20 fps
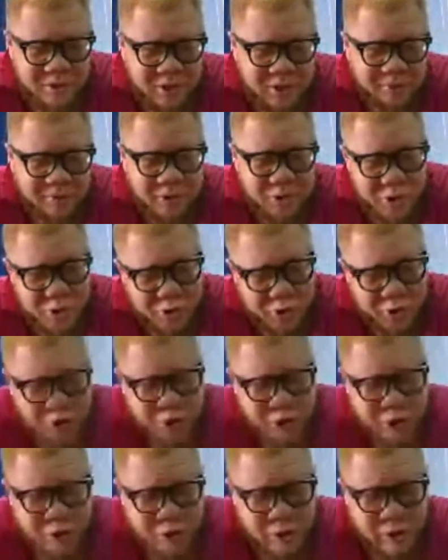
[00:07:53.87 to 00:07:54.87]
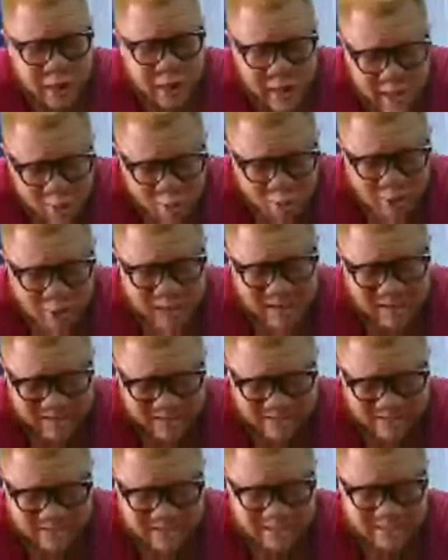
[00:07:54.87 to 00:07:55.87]
give instructions on how you can
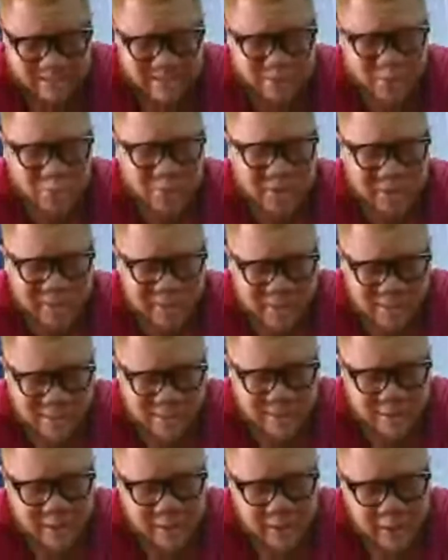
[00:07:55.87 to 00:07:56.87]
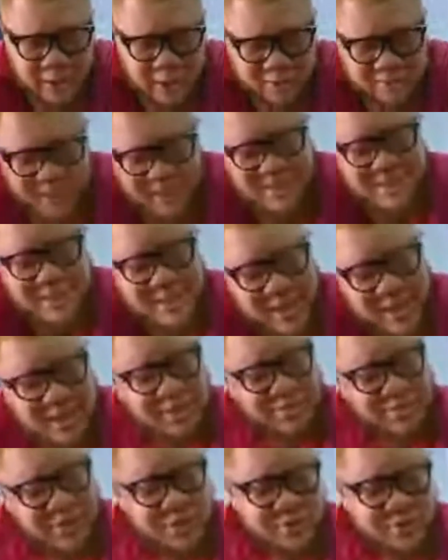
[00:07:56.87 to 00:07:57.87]
get started with this. That's the next
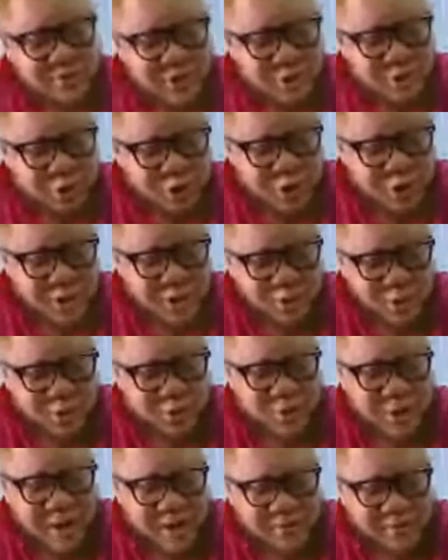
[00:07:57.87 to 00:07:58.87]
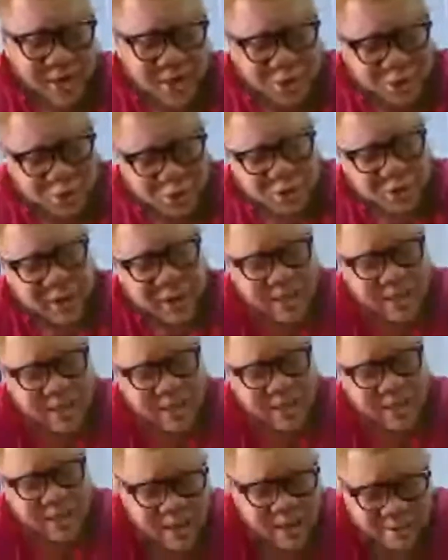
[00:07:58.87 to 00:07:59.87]
phase of discussion I'm going to have. I just want to get
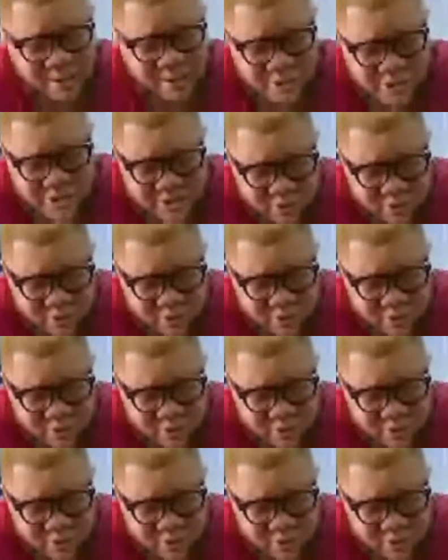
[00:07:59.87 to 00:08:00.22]
receive